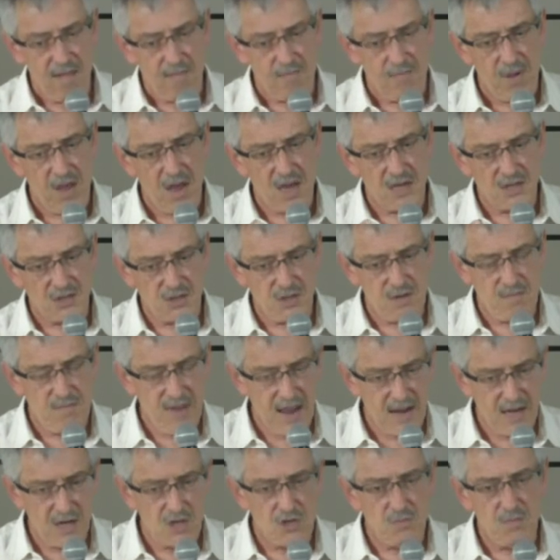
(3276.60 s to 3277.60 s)
pasture
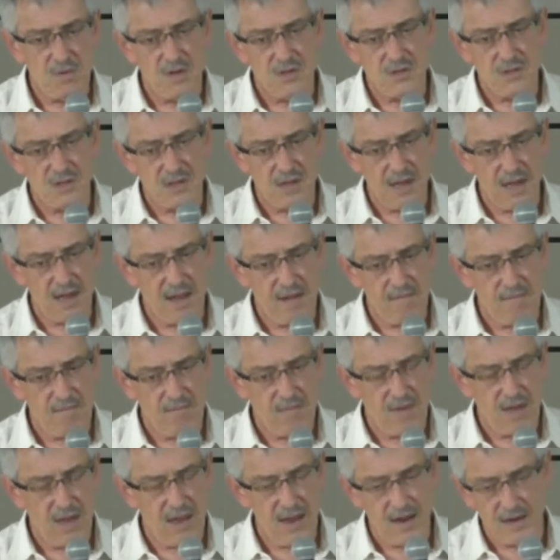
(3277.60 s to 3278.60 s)
management
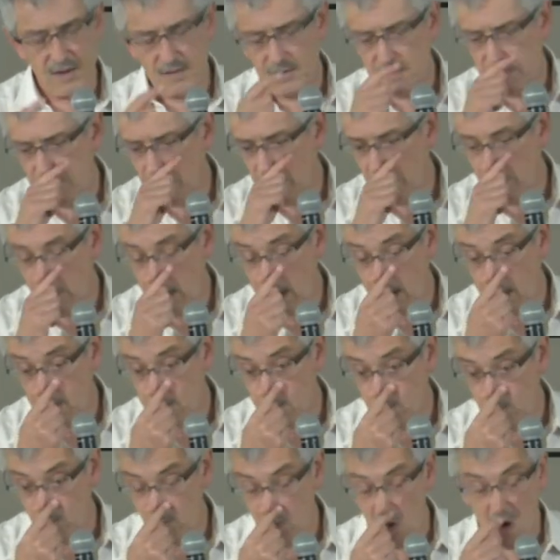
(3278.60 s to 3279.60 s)
and
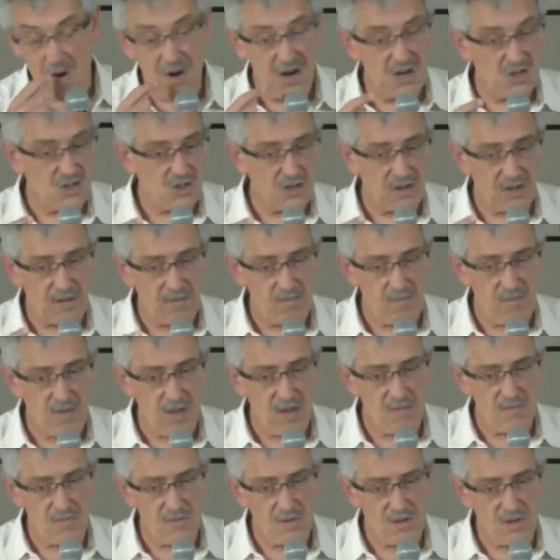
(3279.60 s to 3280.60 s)
forage
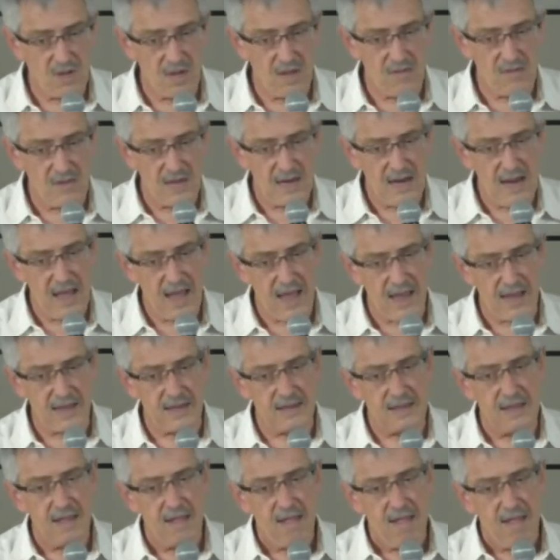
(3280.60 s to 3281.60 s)
and the
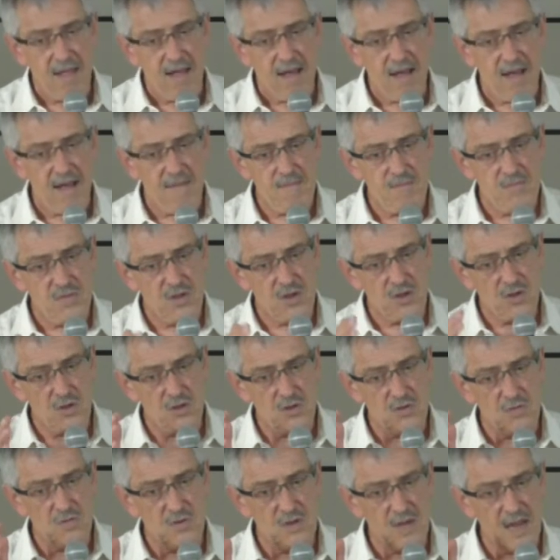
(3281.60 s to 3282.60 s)
like, that
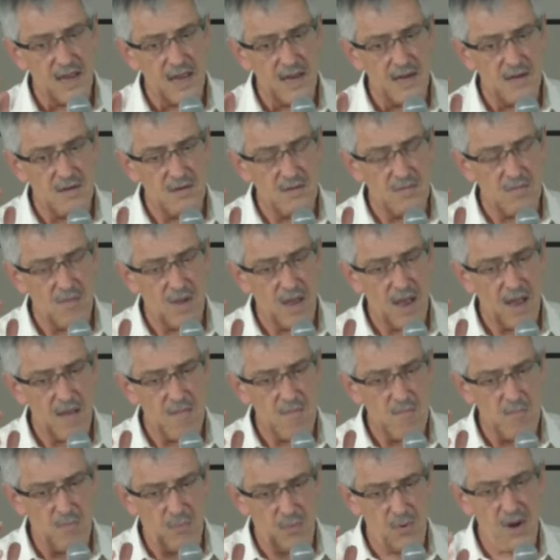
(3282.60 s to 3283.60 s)
you can
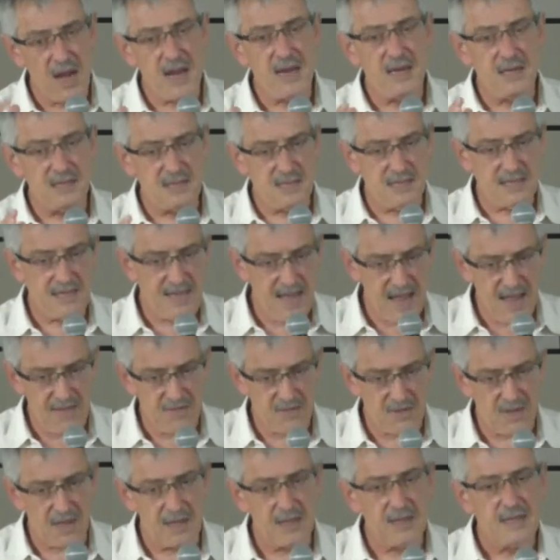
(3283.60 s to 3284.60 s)
bring
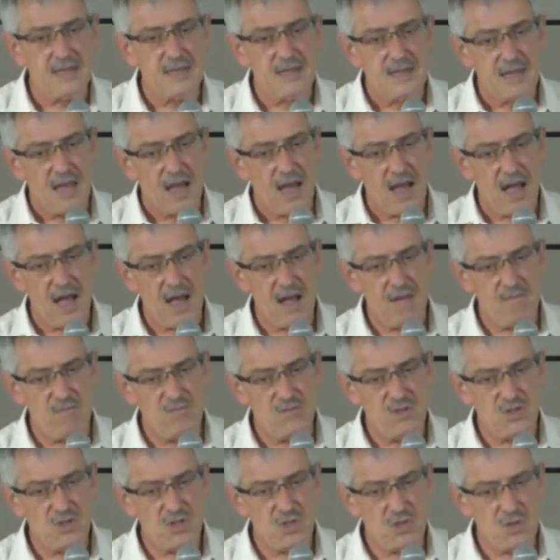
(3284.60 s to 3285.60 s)
together
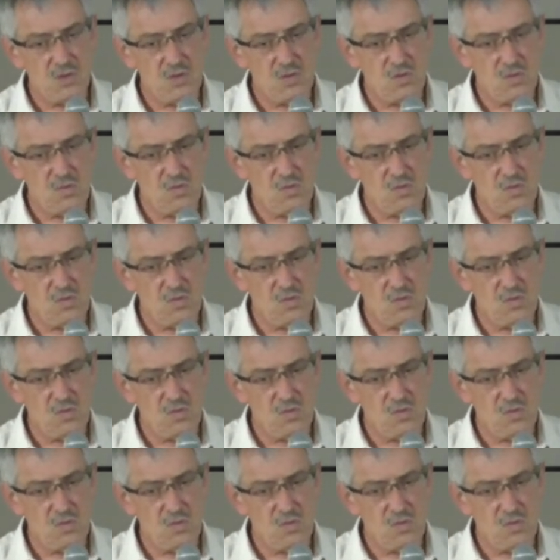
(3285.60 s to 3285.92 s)
to